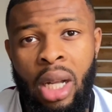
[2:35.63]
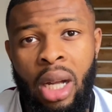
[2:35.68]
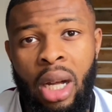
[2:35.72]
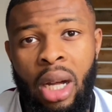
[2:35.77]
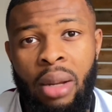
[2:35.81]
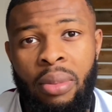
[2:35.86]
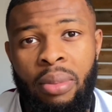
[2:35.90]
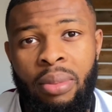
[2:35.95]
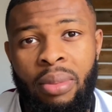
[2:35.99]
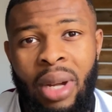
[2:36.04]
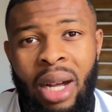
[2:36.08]

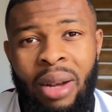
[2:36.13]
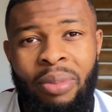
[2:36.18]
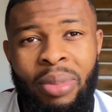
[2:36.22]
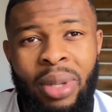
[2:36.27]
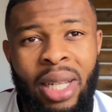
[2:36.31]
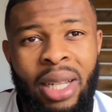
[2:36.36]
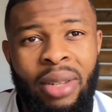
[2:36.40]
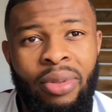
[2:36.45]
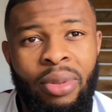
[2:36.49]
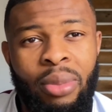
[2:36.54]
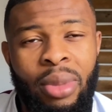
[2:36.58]
I've been
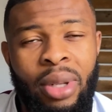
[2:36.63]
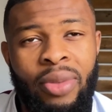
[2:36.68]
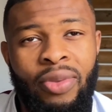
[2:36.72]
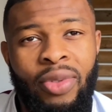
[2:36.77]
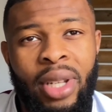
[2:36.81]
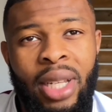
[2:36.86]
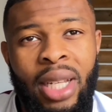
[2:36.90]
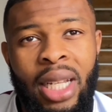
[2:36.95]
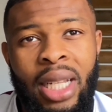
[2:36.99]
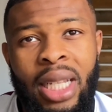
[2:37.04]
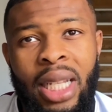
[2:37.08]
living
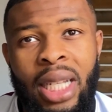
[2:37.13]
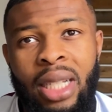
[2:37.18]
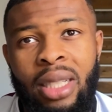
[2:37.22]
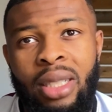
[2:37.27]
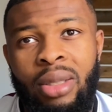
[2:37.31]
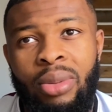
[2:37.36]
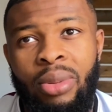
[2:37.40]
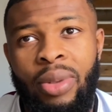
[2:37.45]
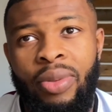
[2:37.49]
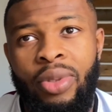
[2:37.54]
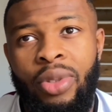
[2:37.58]
in a
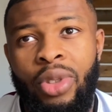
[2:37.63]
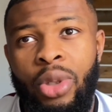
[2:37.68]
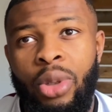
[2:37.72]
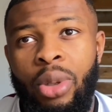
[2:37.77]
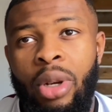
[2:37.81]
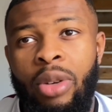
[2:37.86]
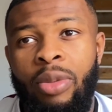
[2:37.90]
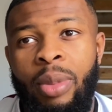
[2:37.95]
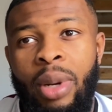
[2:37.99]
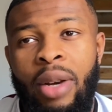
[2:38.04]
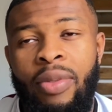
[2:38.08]
digs with 2
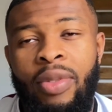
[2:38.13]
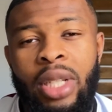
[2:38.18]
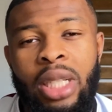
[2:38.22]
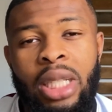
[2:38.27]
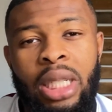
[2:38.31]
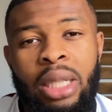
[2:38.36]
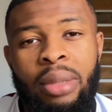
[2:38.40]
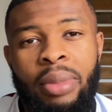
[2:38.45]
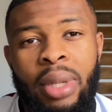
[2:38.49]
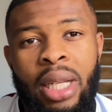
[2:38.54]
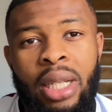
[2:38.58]
of my other
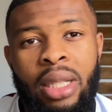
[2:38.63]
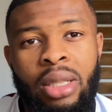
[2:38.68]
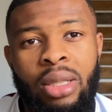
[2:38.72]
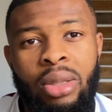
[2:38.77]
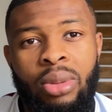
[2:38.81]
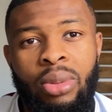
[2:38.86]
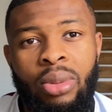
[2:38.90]
teammates.